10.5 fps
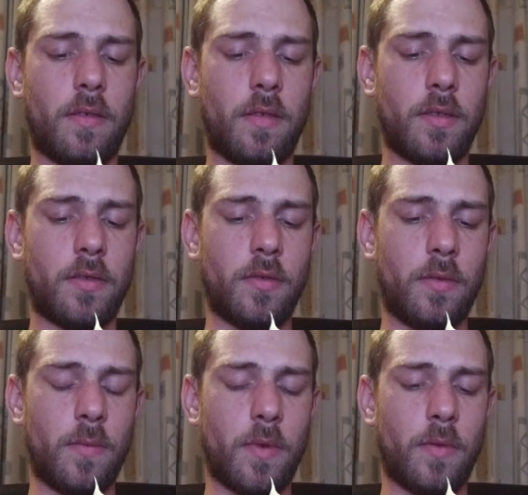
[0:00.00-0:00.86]
are
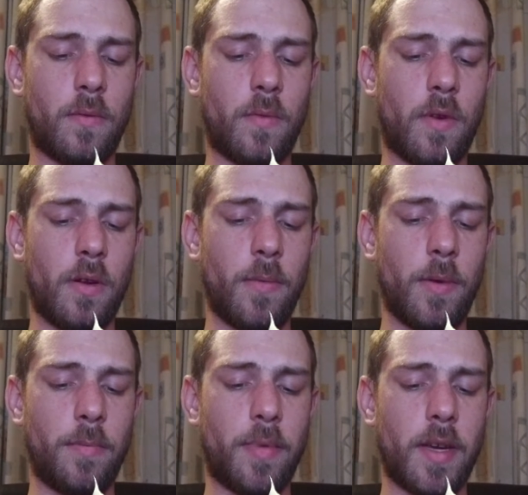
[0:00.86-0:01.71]
some
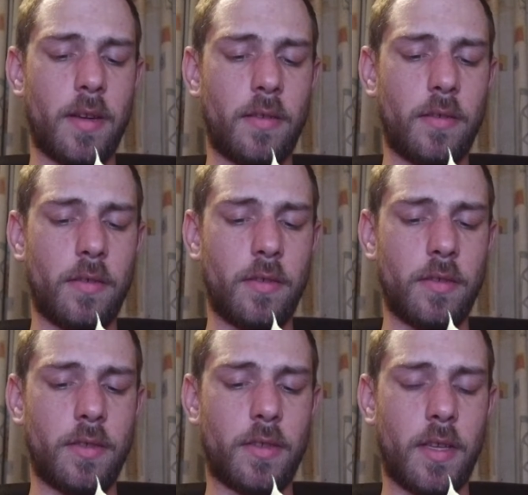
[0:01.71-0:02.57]
warmer
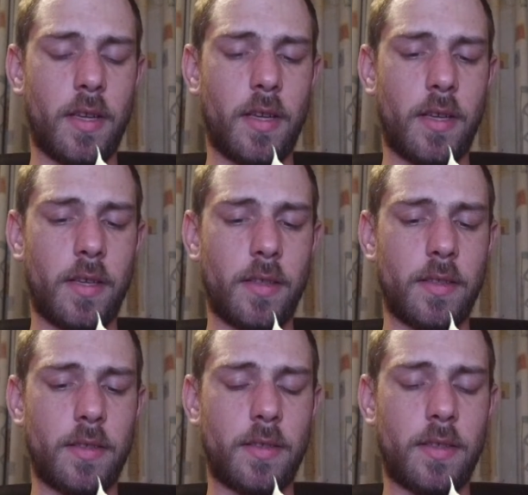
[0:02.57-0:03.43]
battles
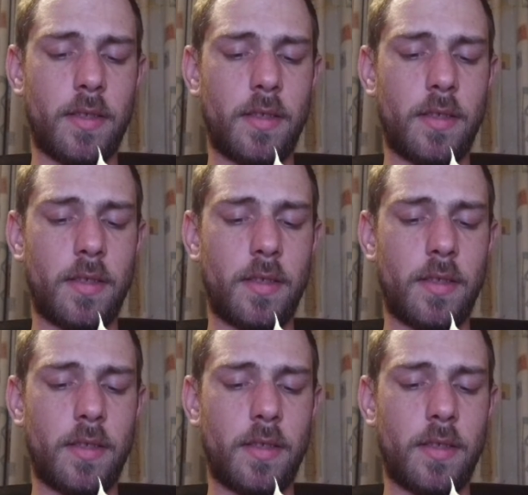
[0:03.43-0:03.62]
and